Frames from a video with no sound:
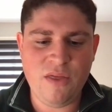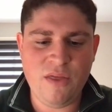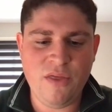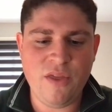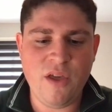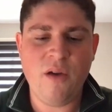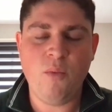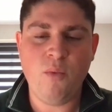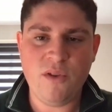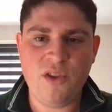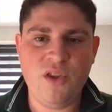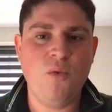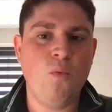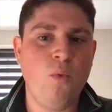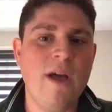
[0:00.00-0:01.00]
the
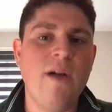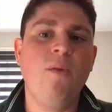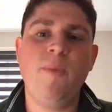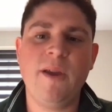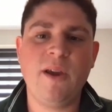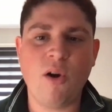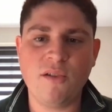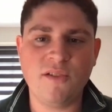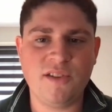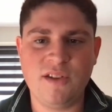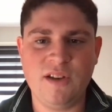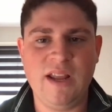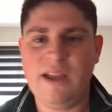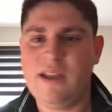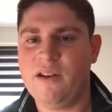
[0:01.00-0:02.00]
you will be
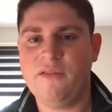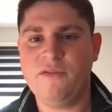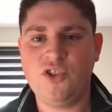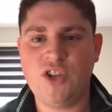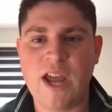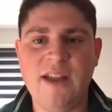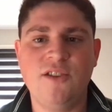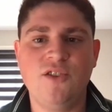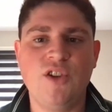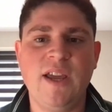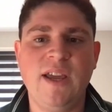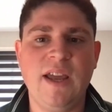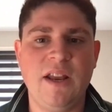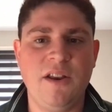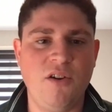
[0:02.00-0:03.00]
constantly kind of
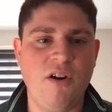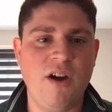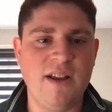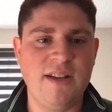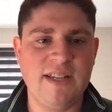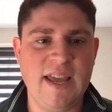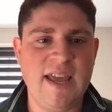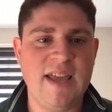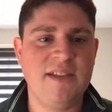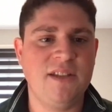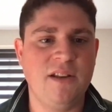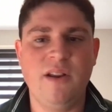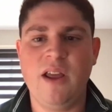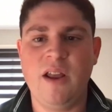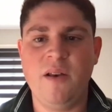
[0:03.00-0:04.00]
changing in your ideas,
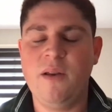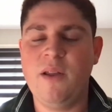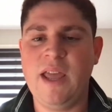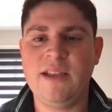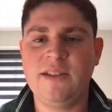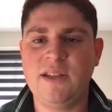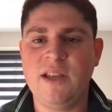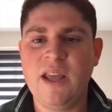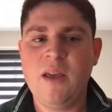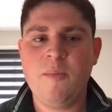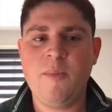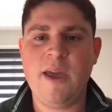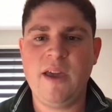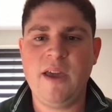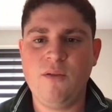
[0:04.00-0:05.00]
and and it's
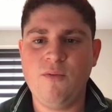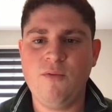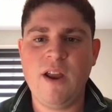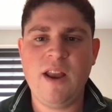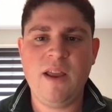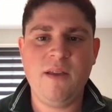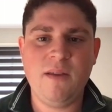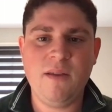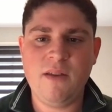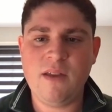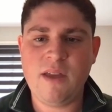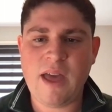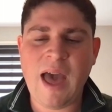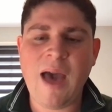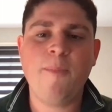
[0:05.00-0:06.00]
being really
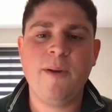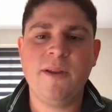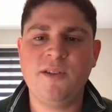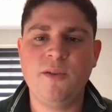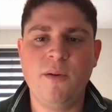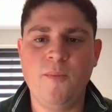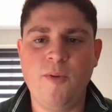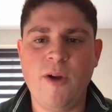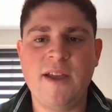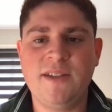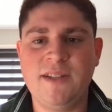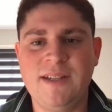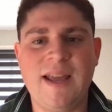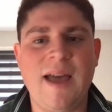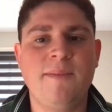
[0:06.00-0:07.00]
happy to
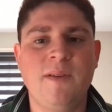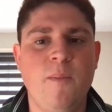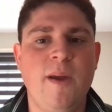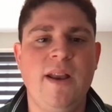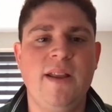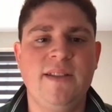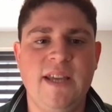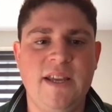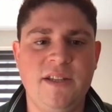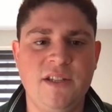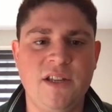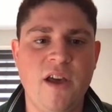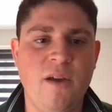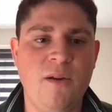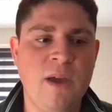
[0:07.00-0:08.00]
embrace adaptability.
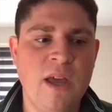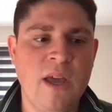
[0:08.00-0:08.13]
So